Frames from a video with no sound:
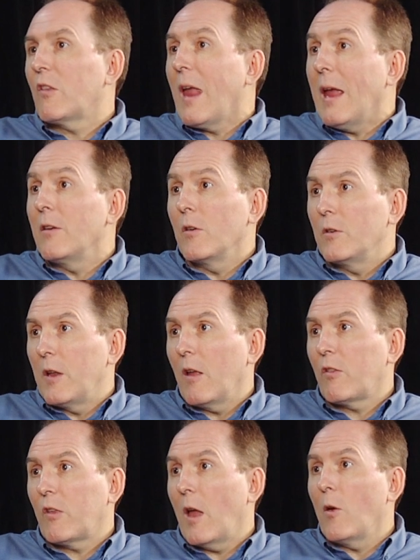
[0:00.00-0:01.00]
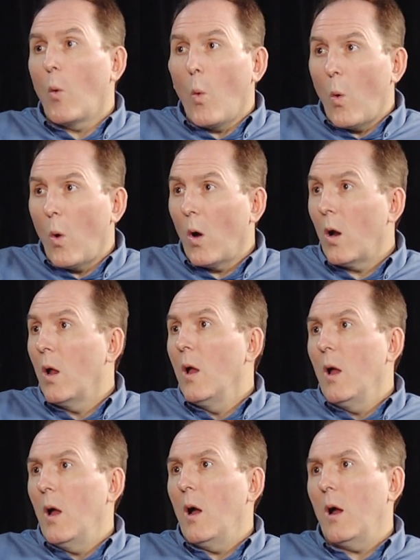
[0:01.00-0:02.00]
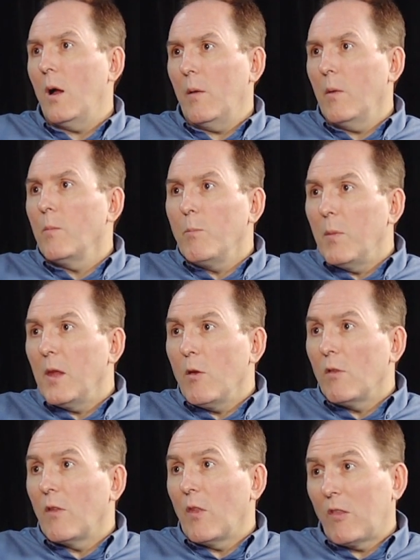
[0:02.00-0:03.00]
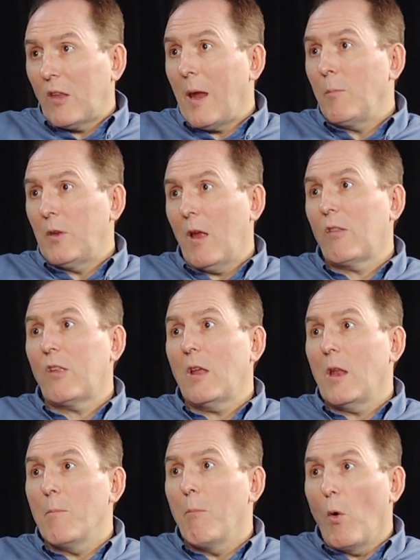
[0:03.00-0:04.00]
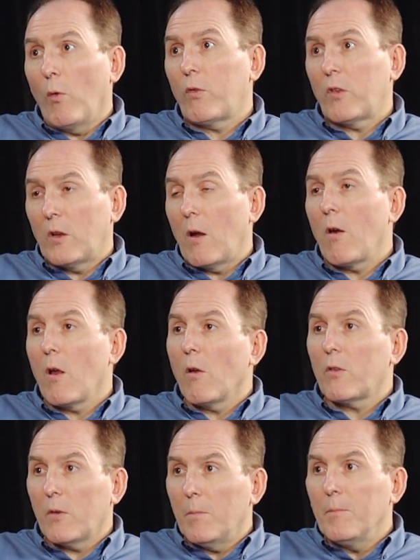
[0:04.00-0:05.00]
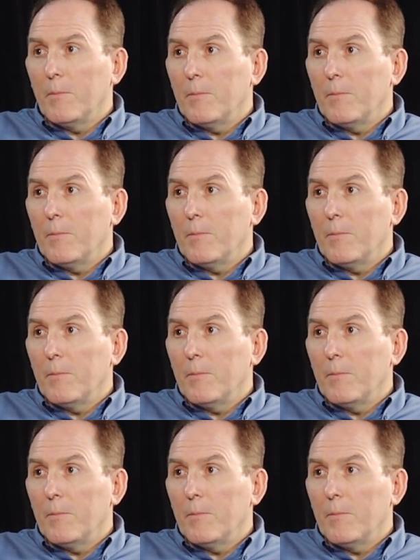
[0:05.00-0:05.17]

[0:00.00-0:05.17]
standard test set or uh, be using the same test set in both scenarios.